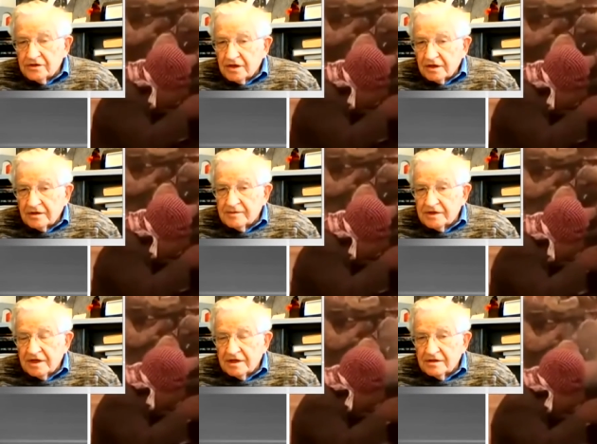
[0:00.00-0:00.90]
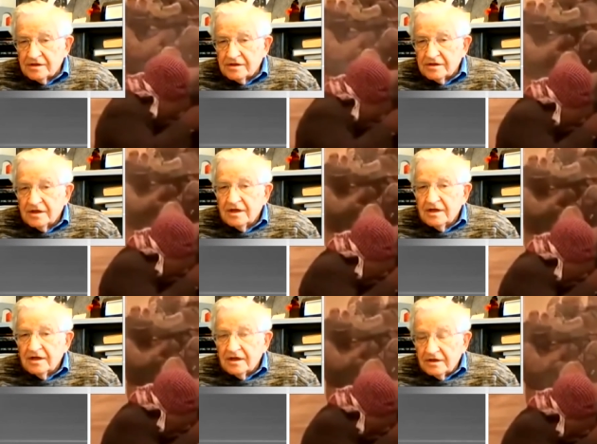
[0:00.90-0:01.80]
the circumstances
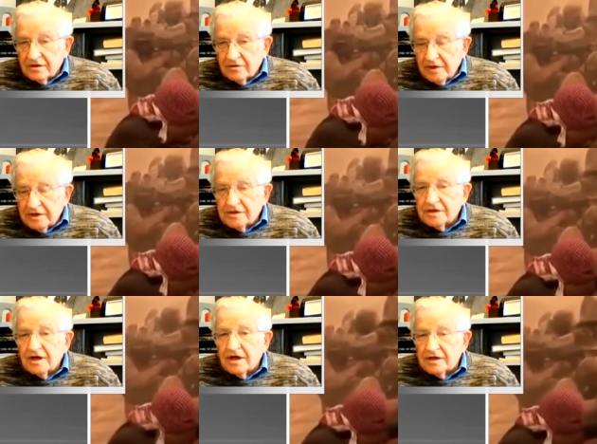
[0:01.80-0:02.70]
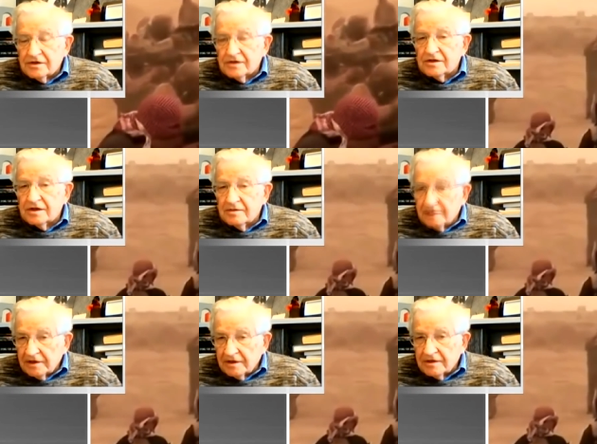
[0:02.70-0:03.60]
under which ISIS
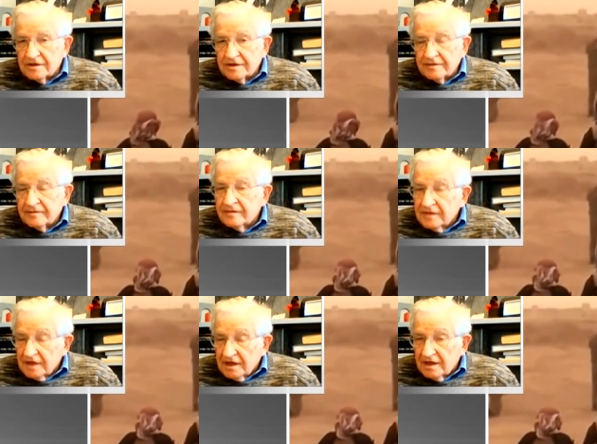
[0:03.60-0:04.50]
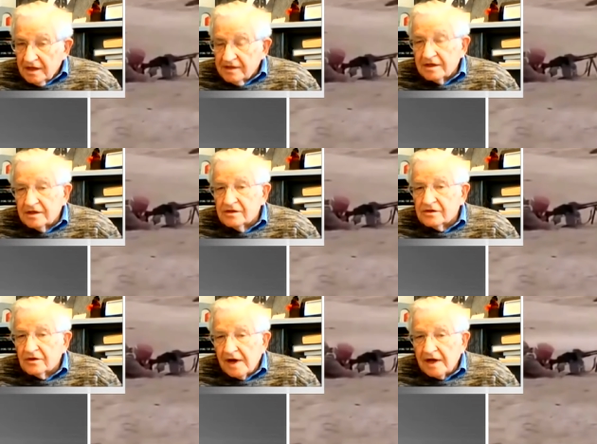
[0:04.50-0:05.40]
emerged. And I think he's
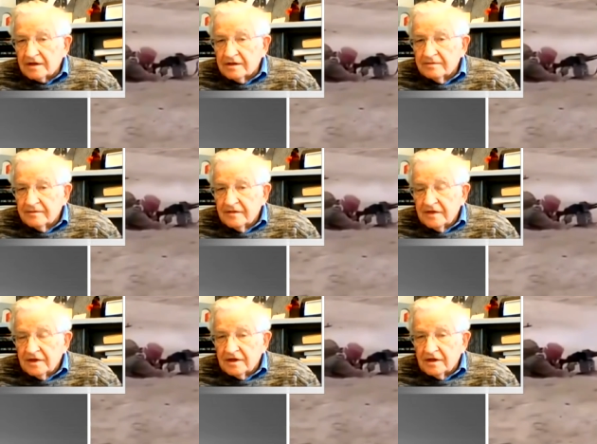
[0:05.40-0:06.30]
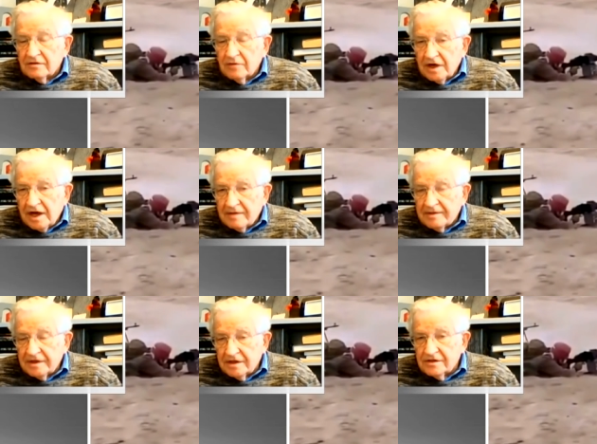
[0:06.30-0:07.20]
correct. Uh, what
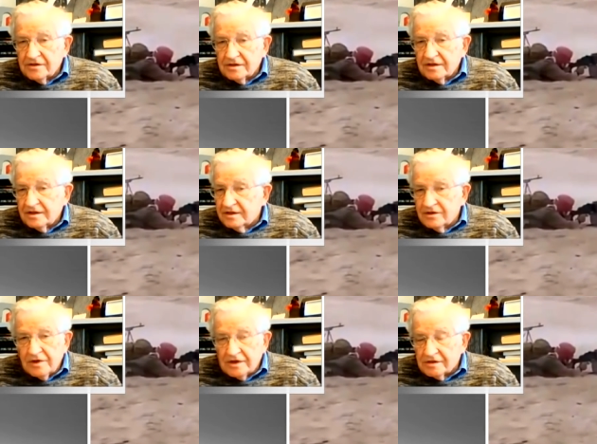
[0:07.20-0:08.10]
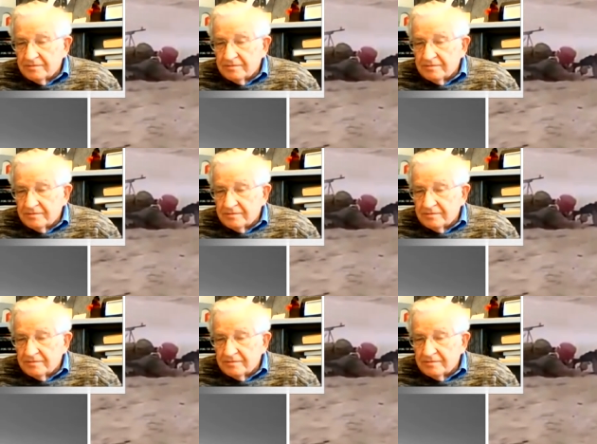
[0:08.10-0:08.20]
happened is uh, the U.S.